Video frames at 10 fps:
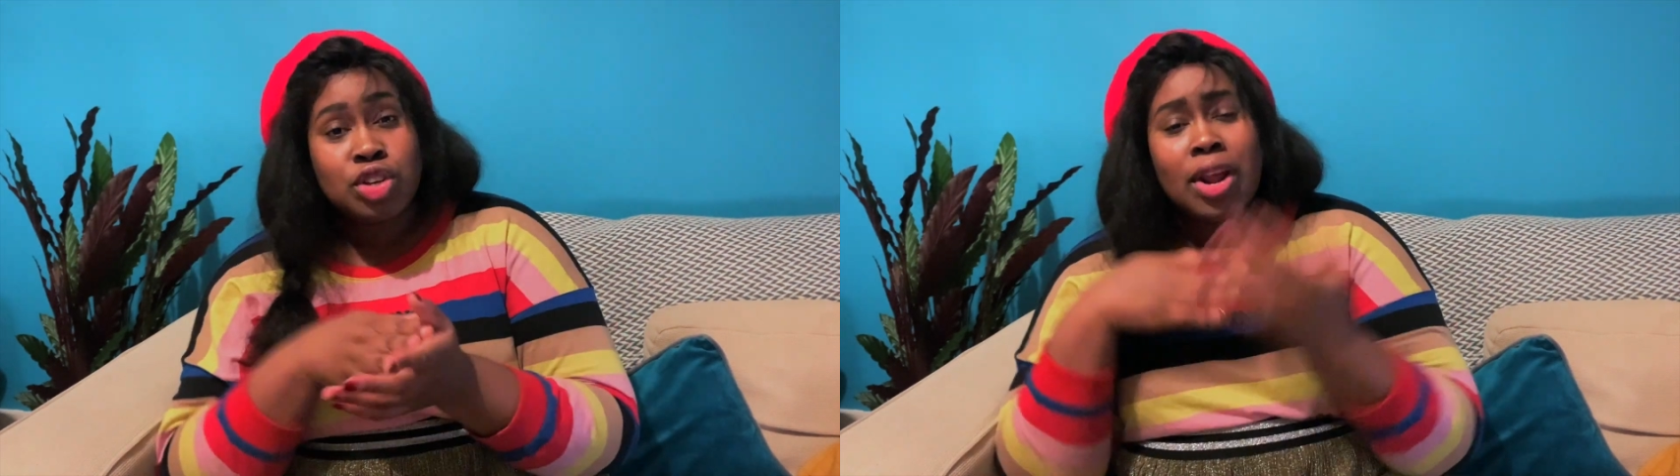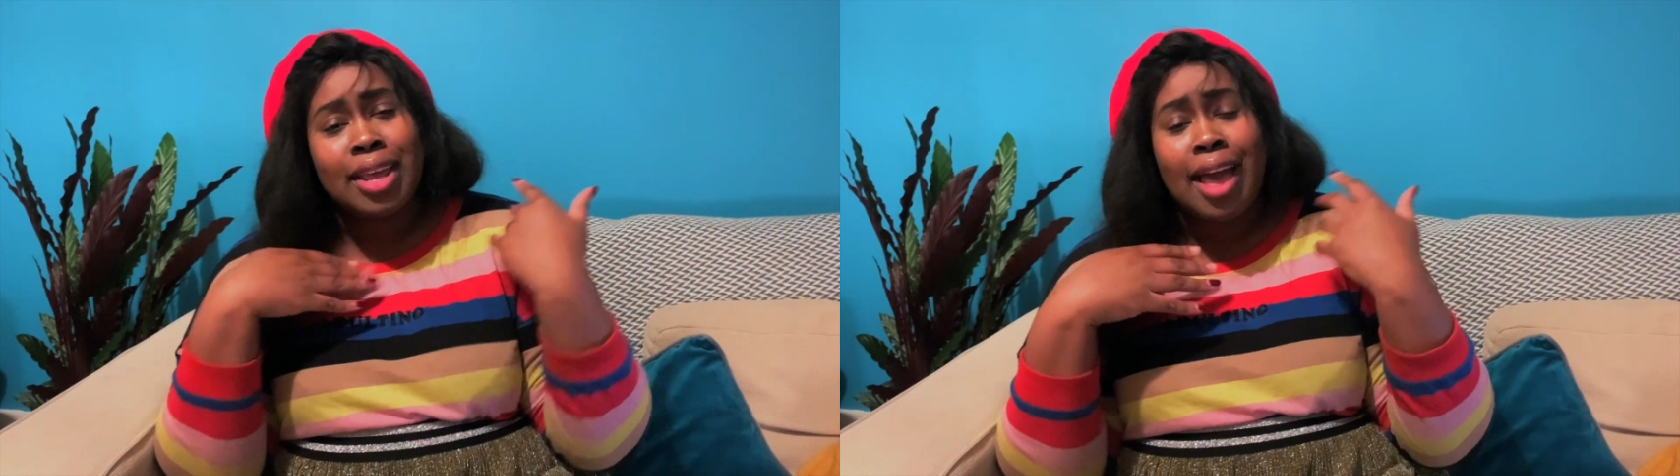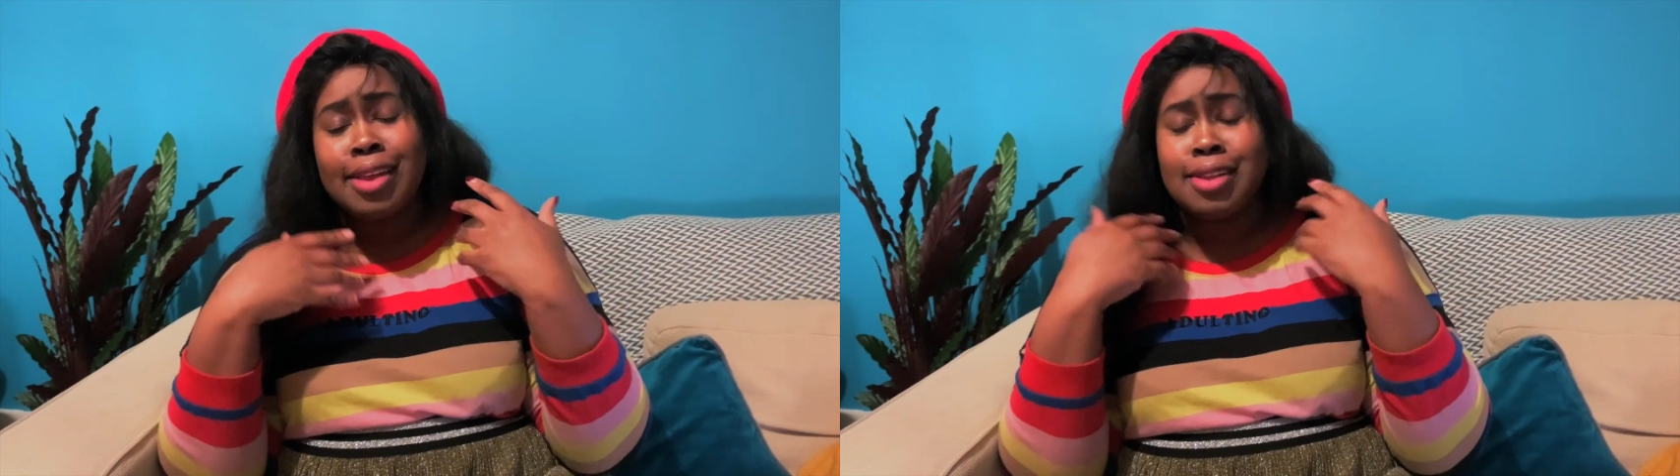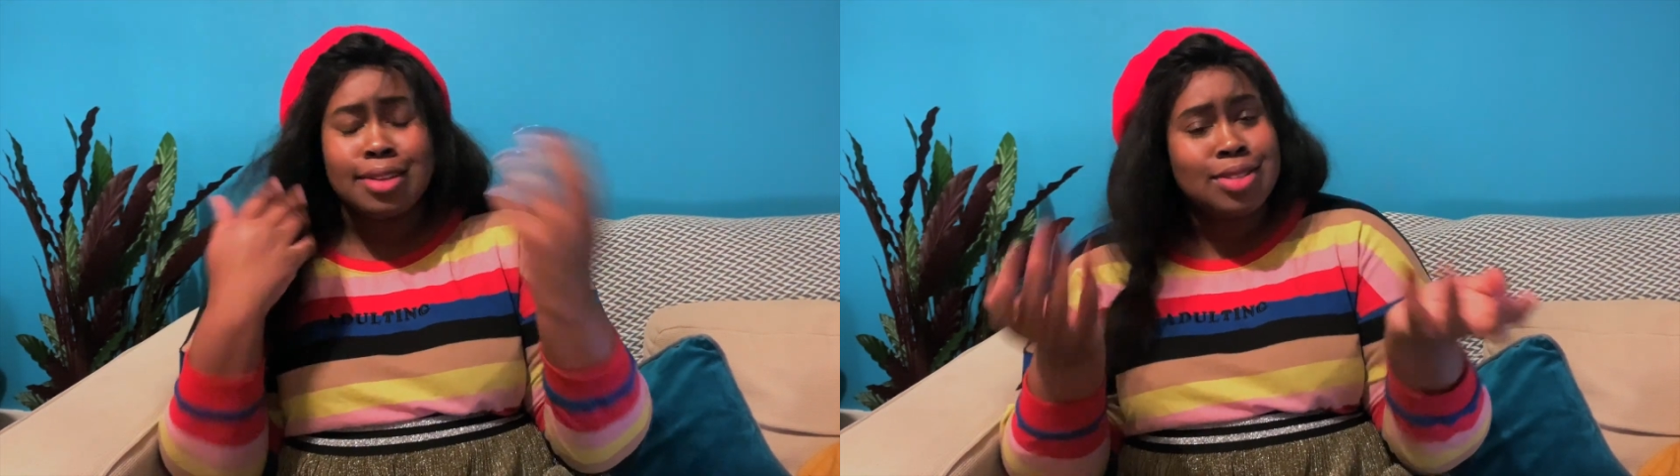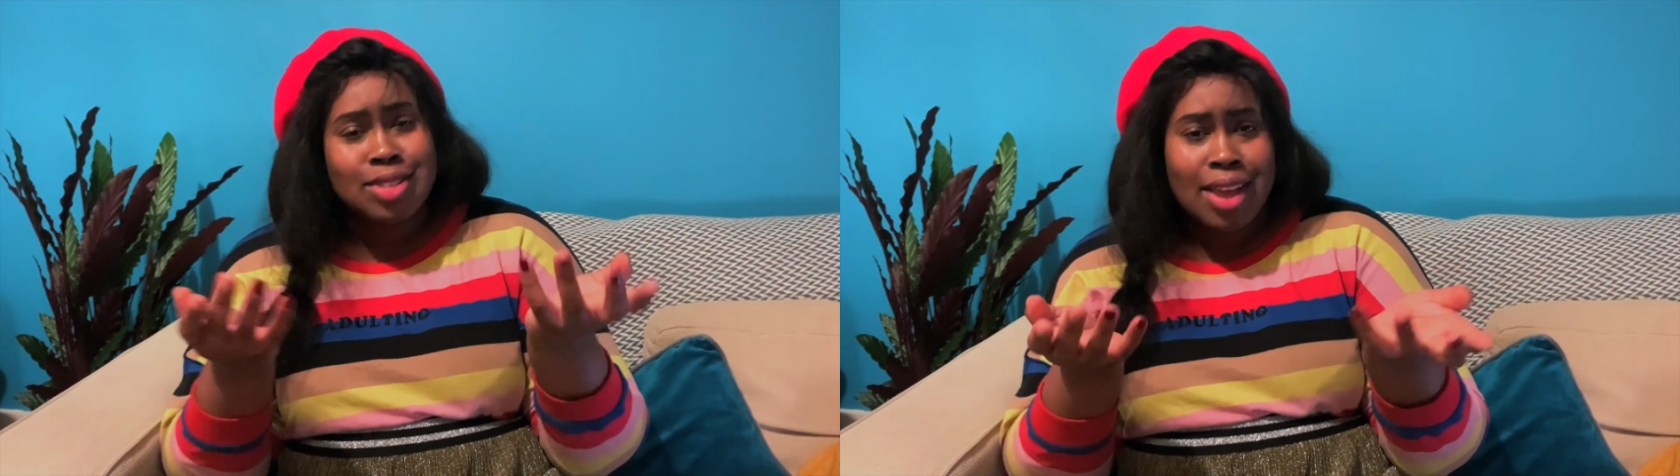Should I get
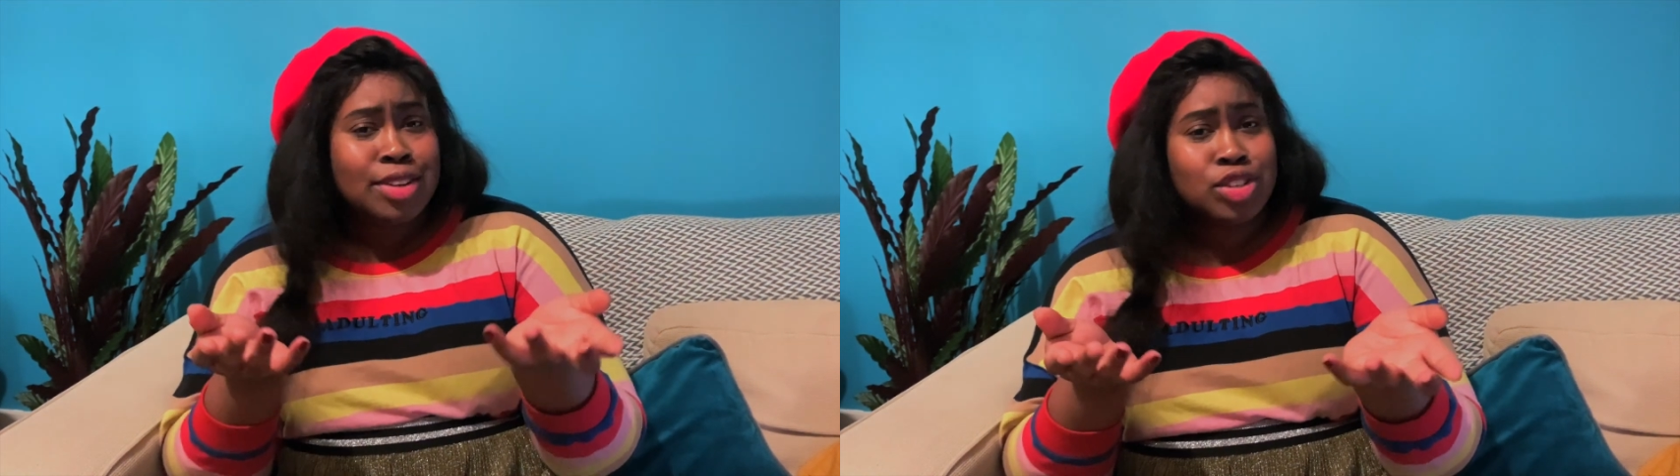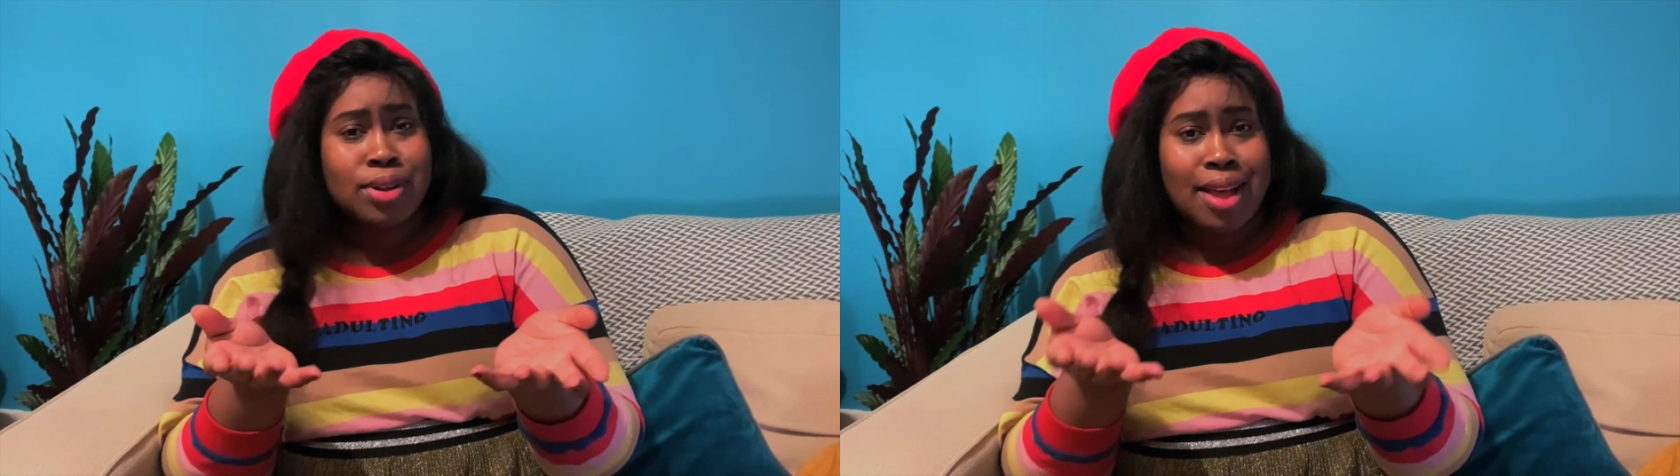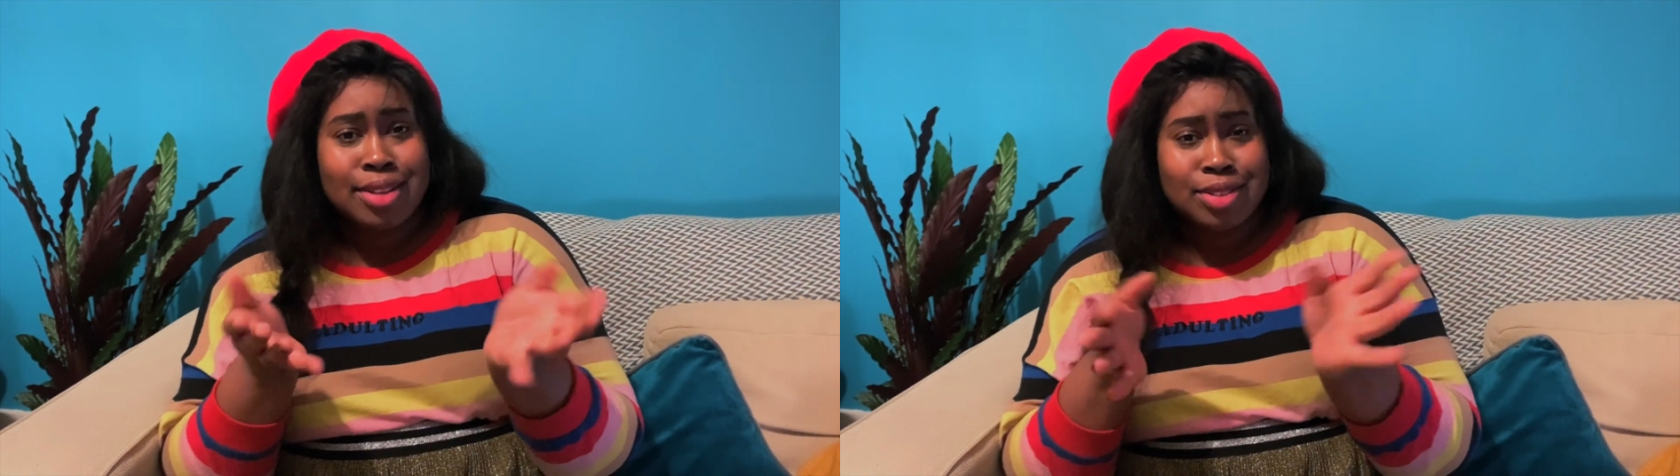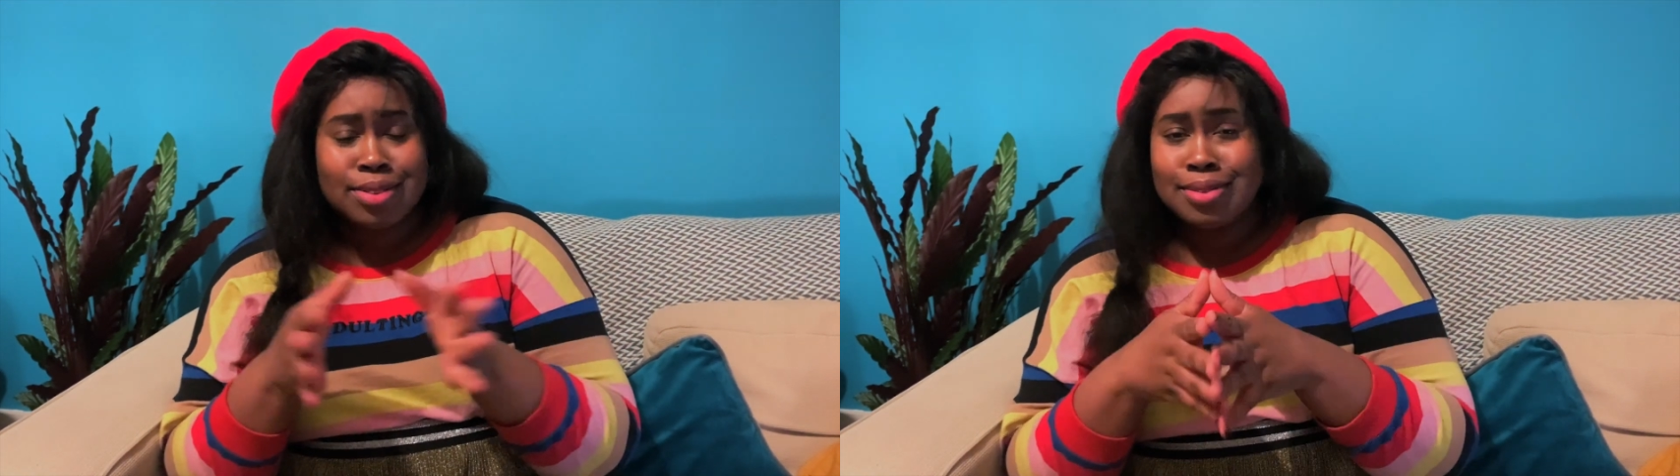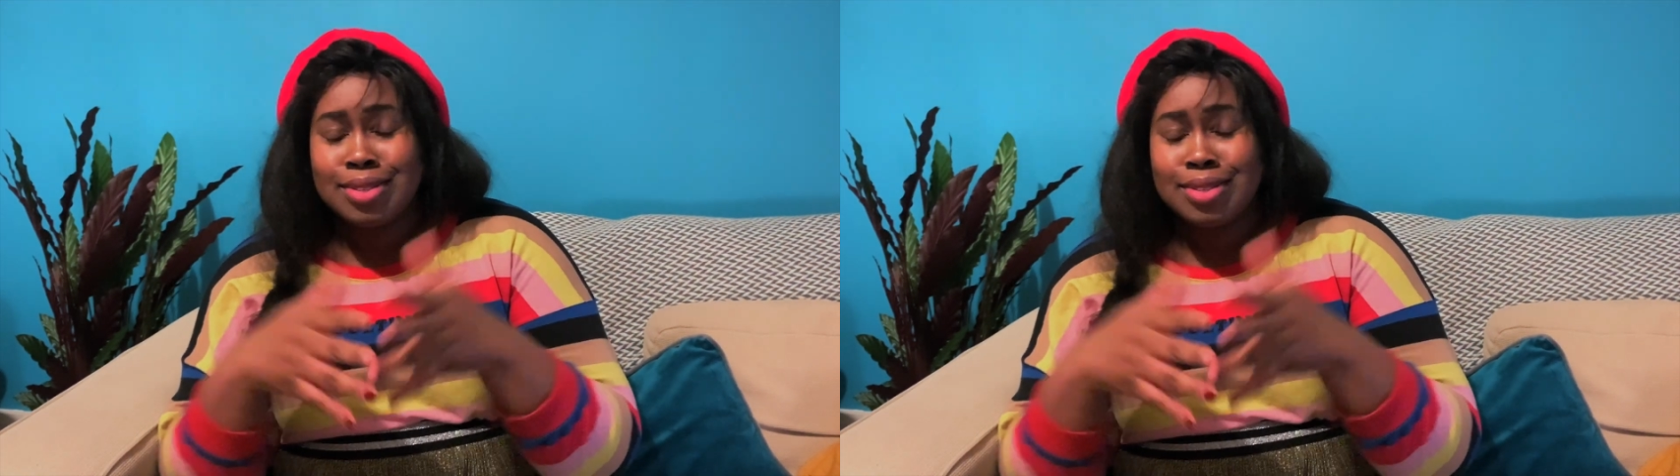enunciation lessons?